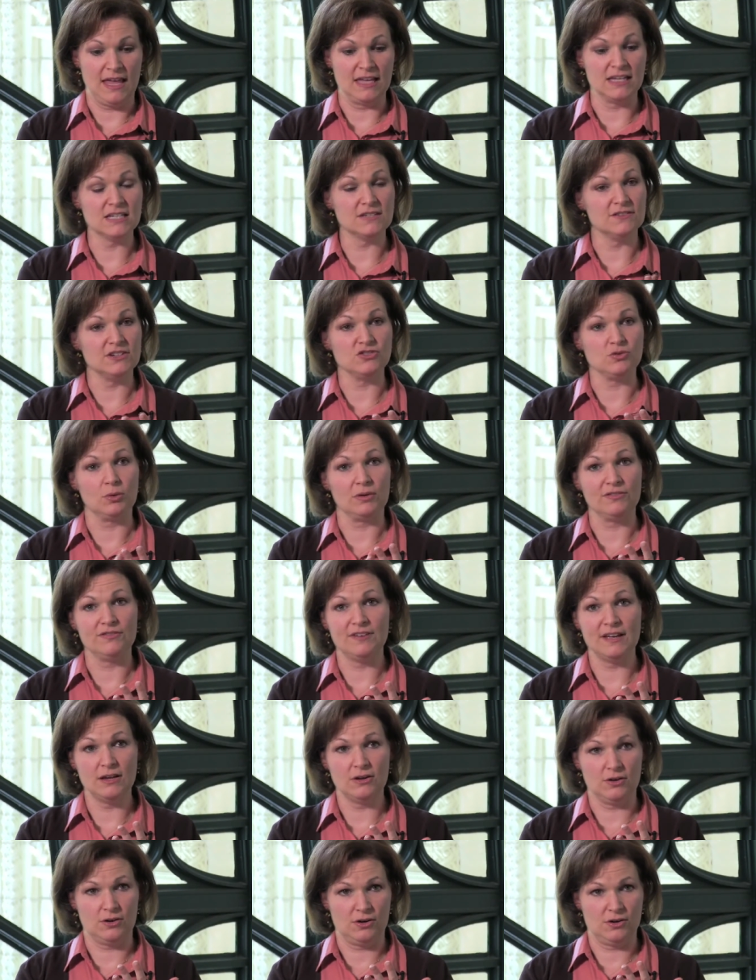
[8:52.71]
the individual
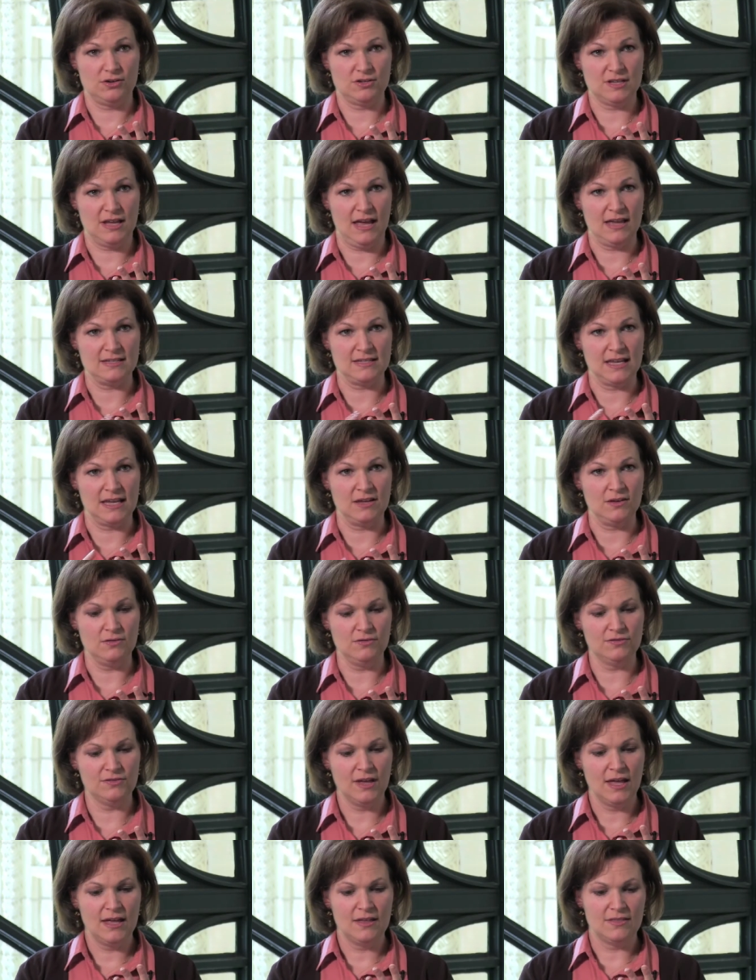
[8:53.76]
fingers as
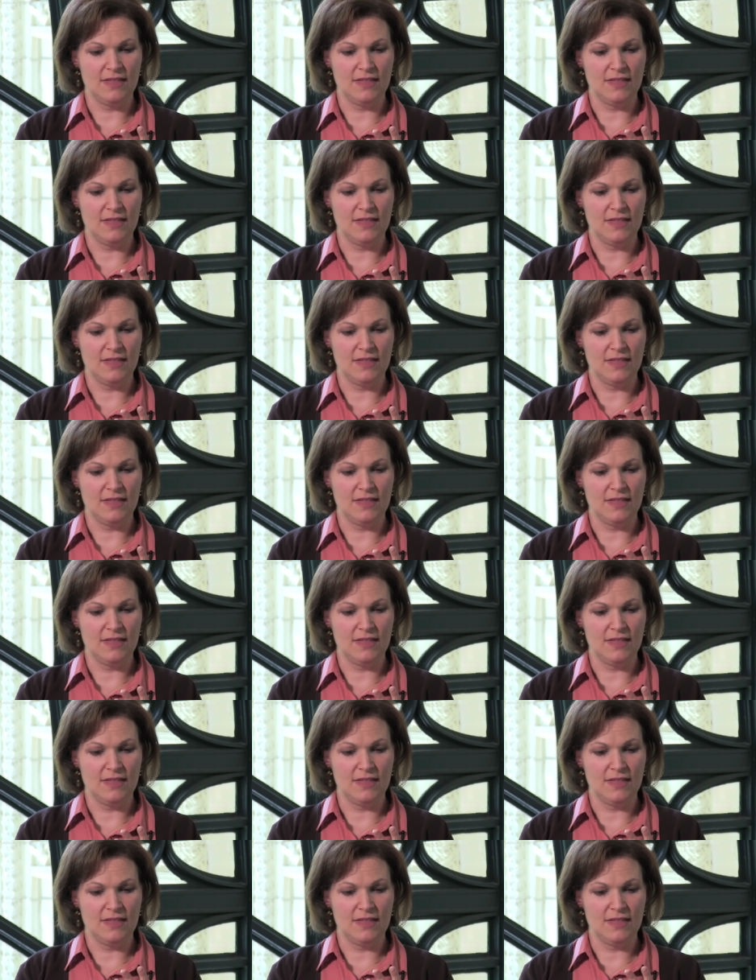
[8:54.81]
if